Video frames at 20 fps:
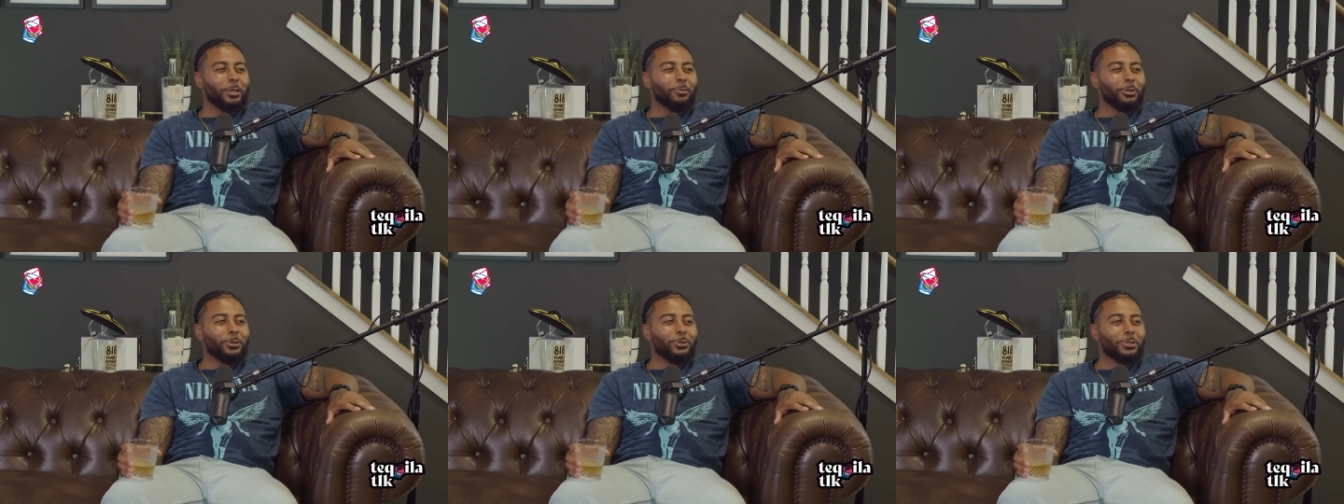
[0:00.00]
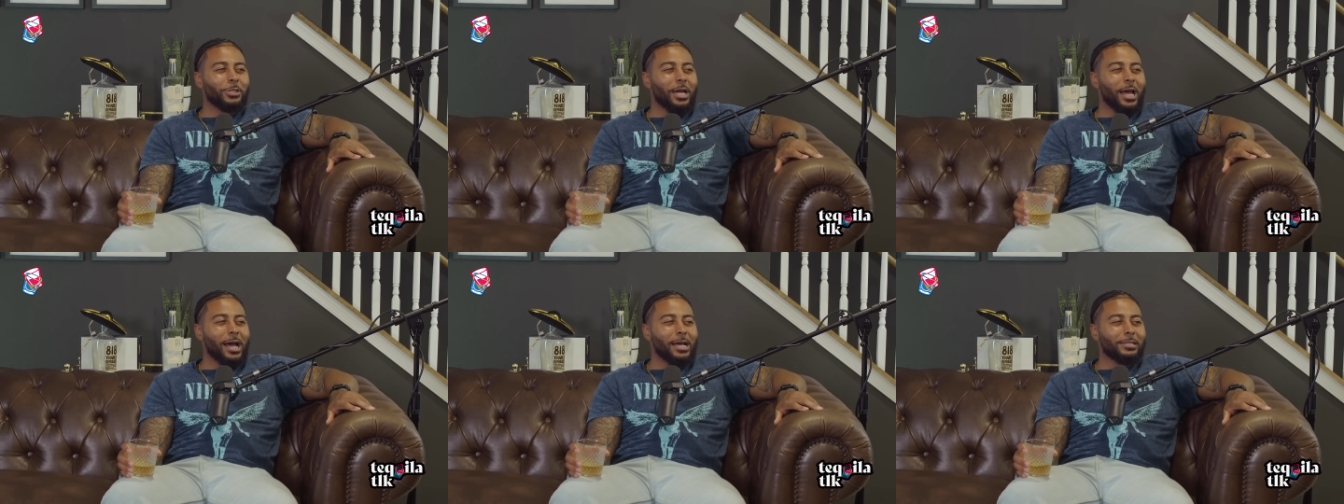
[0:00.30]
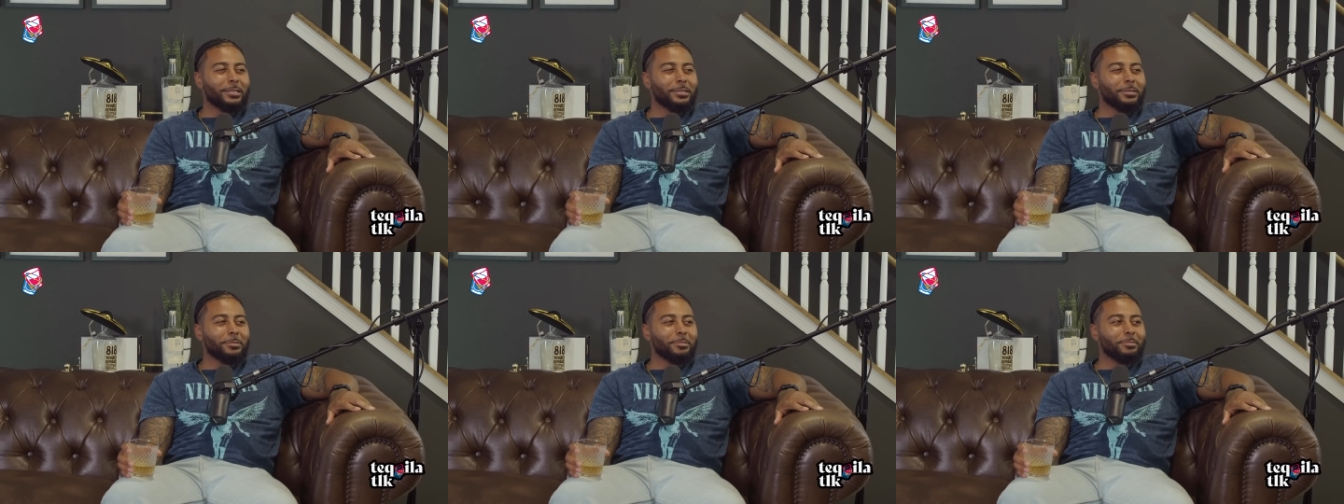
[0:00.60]
I'm like, you should
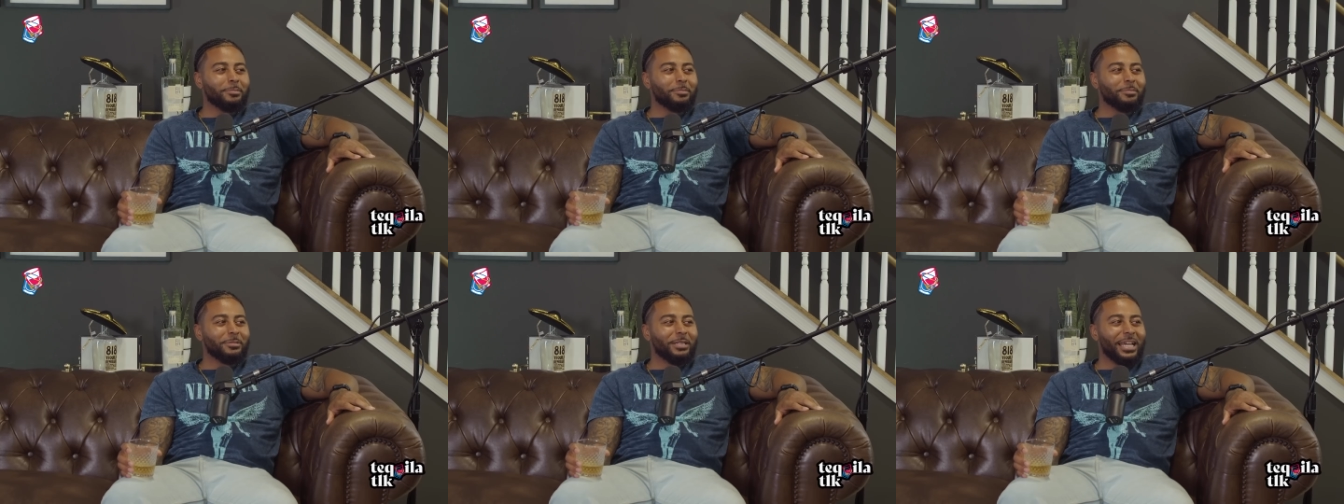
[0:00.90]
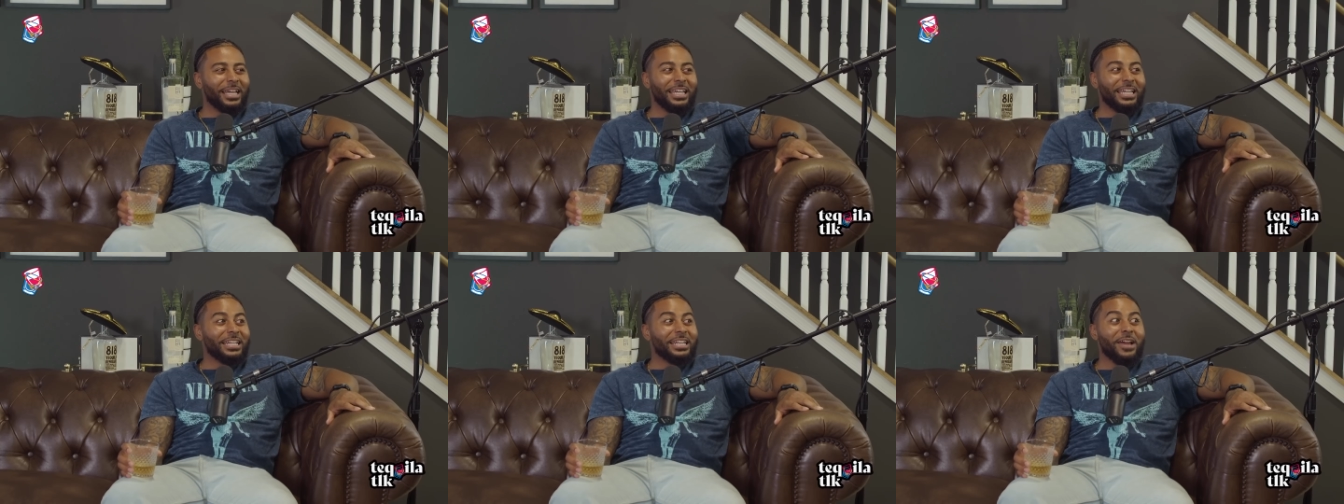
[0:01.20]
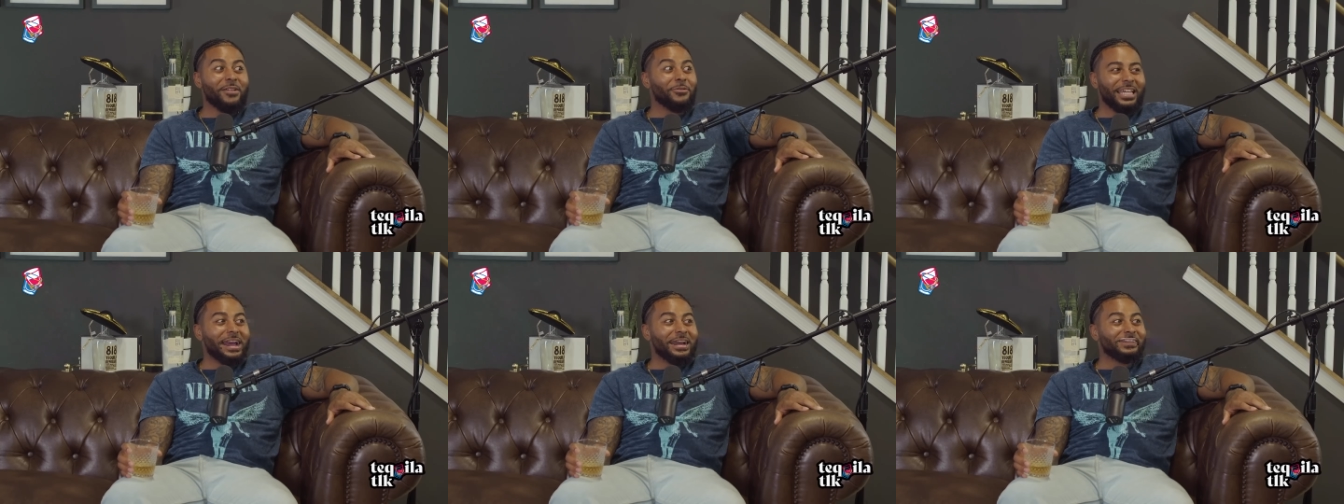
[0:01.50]
ask him, and he never
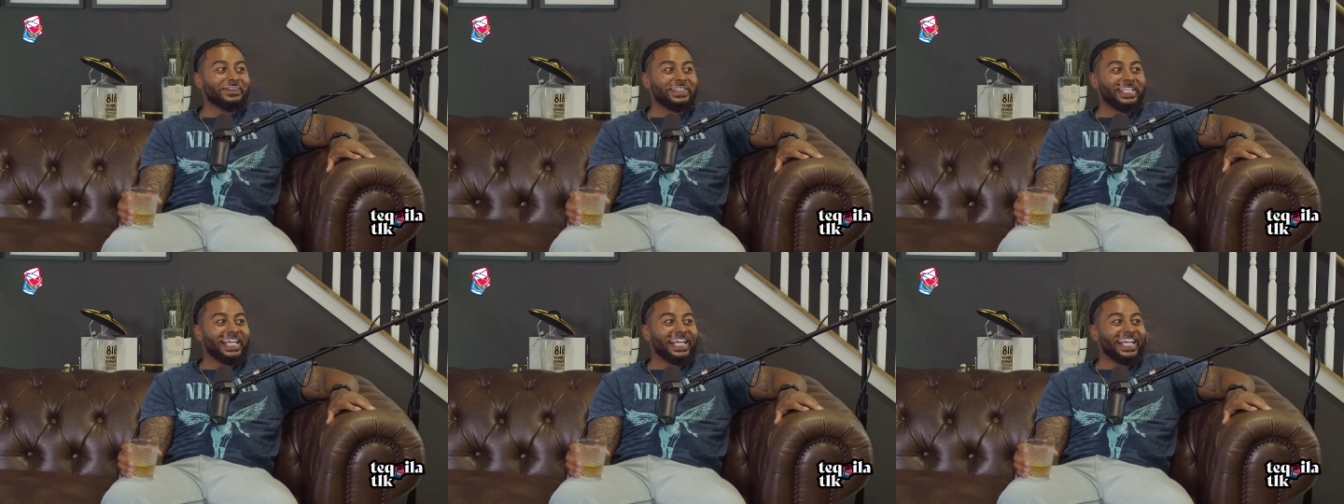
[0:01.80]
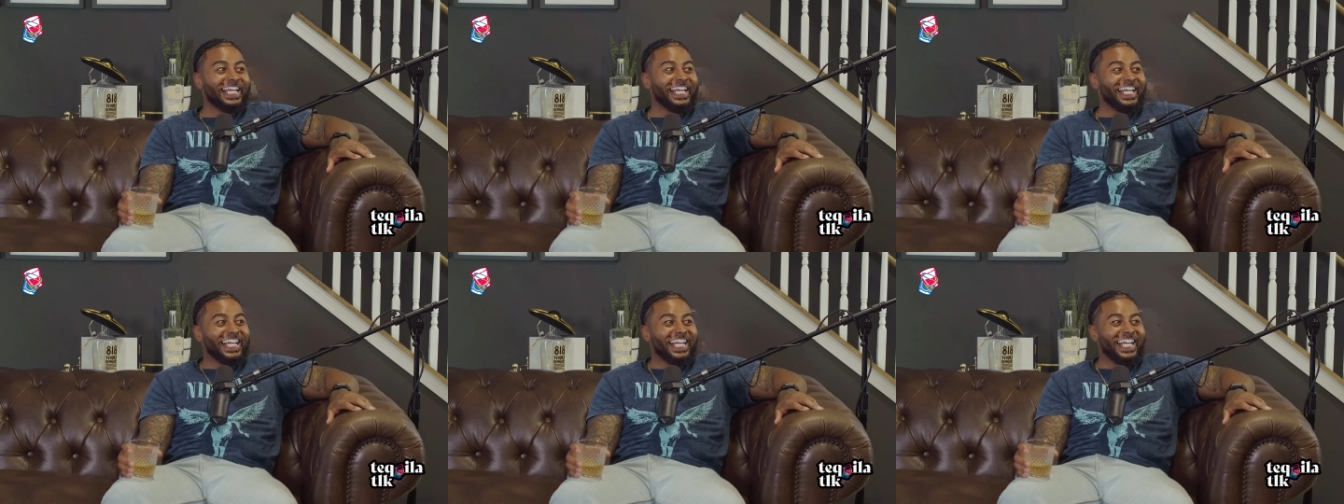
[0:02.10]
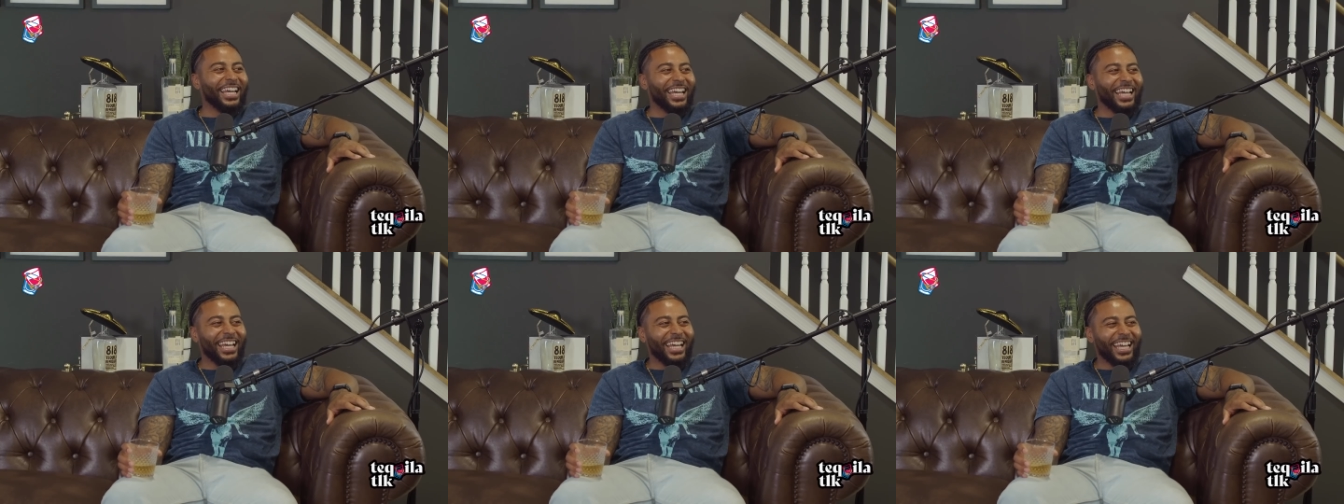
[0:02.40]
got it after
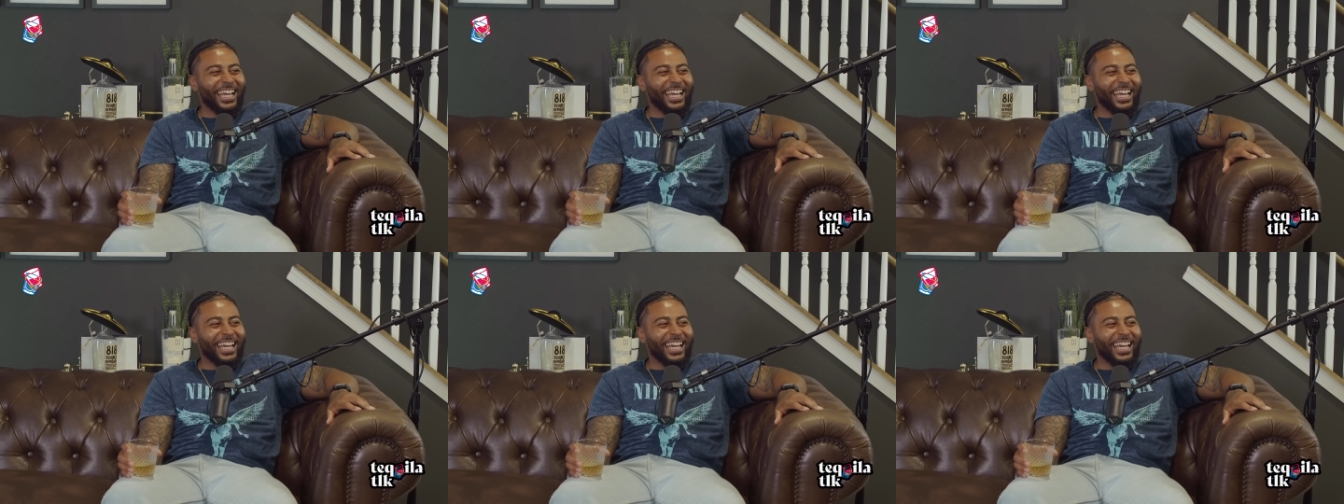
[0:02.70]
that.